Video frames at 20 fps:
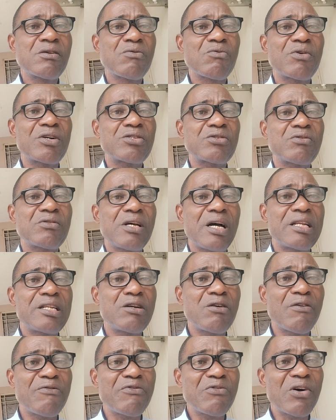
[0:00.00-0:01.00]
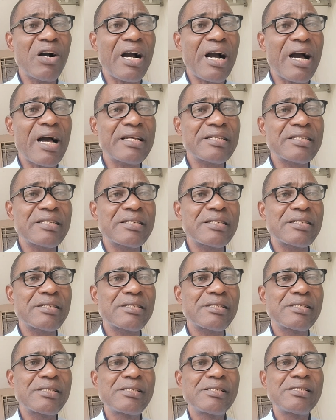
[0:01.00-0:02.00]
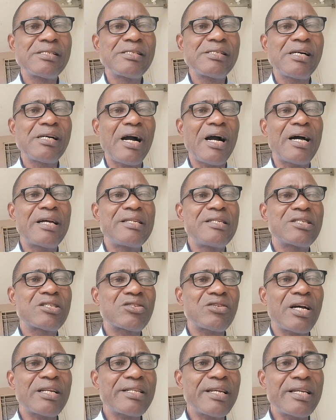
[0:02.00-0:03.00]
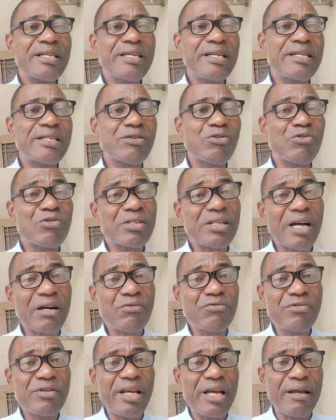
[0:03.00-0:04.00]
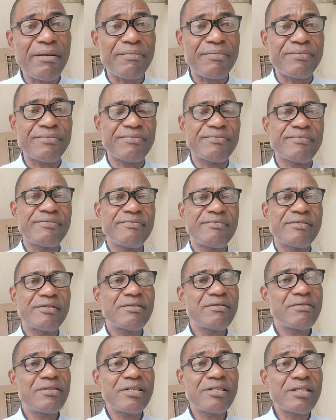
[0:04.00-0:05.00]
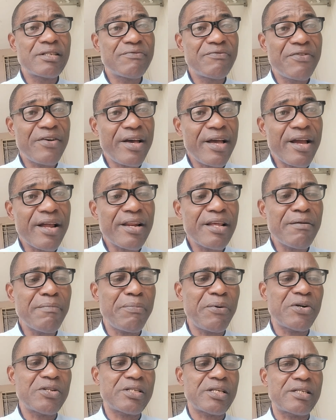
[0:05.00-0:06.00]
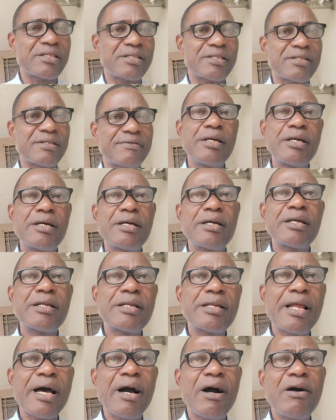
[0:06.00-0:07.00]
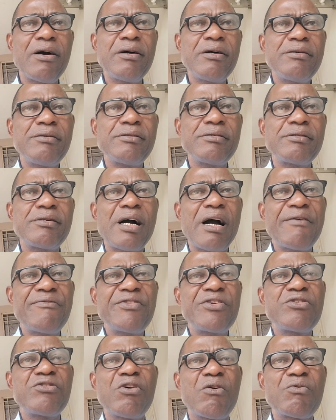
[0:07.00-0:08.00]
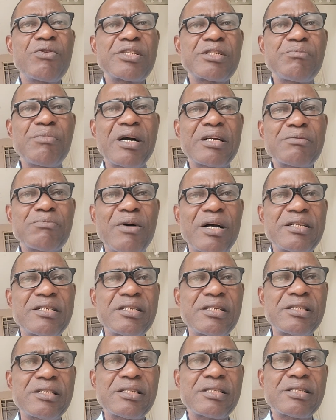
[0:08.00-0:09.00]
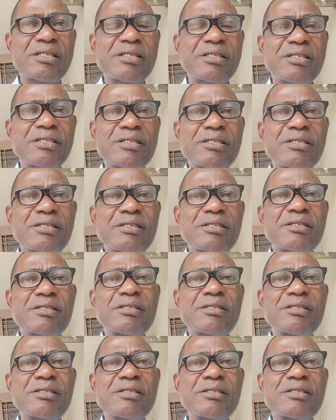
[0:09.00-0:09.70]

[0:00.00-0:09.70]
that they often ask, and the strategies to tackle them. This is very important. Now, having done with mathematics,